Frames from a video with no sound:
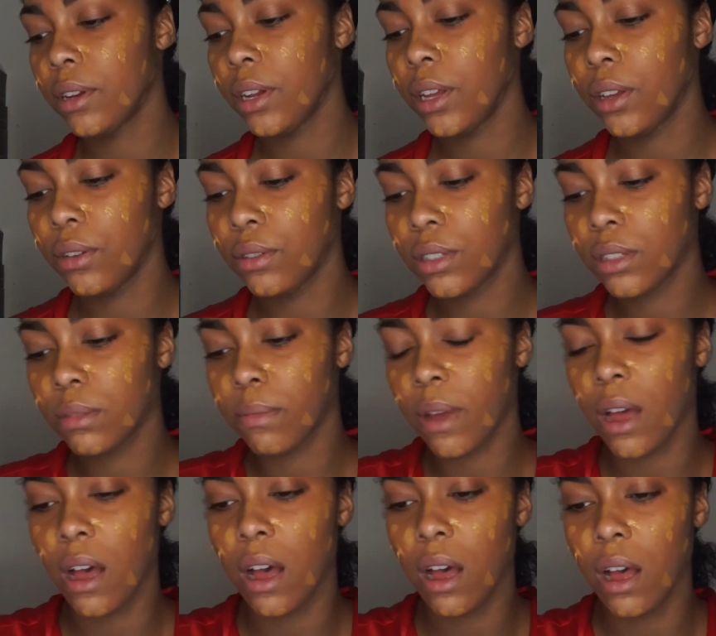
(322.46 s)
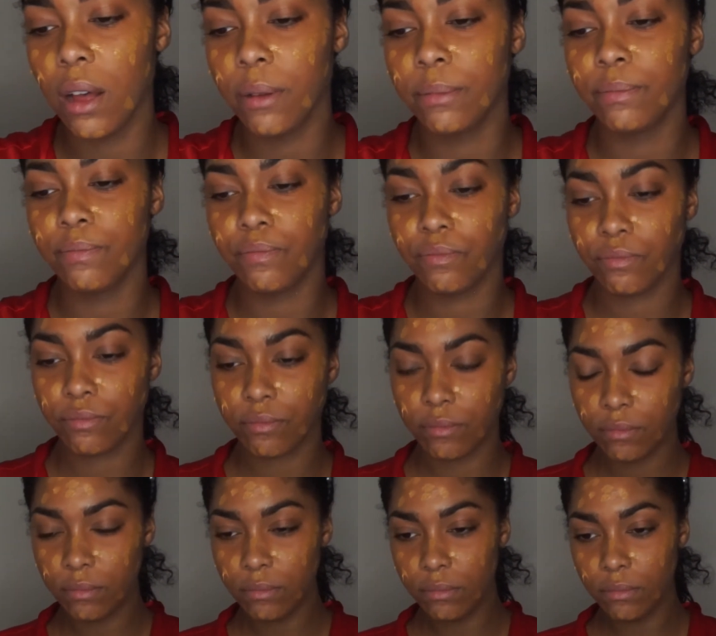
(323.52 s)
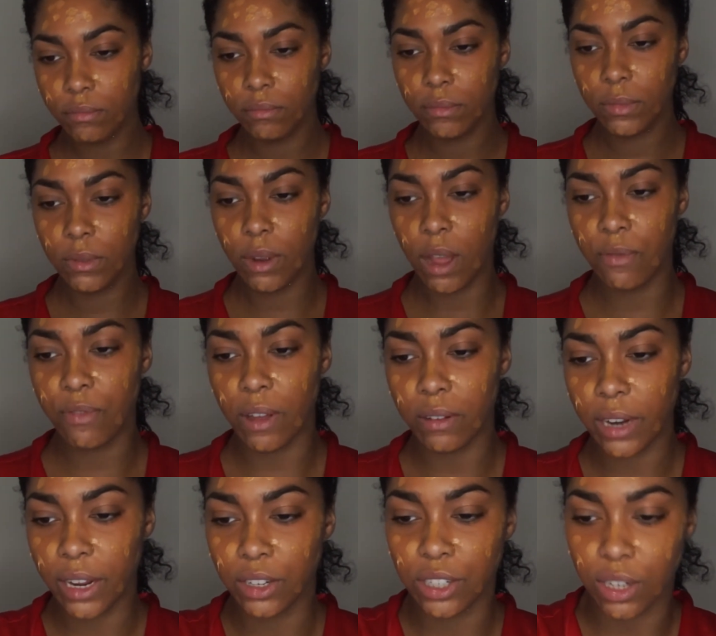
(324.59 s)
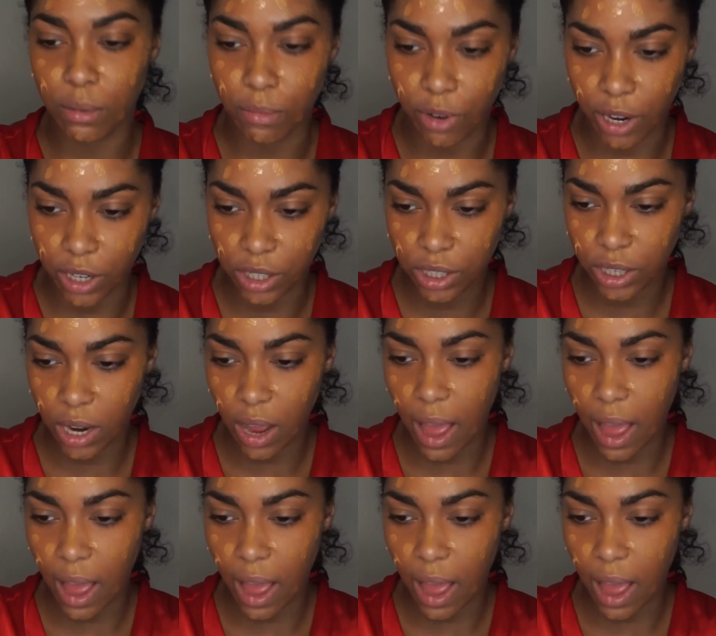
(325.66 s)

use a foundation brush.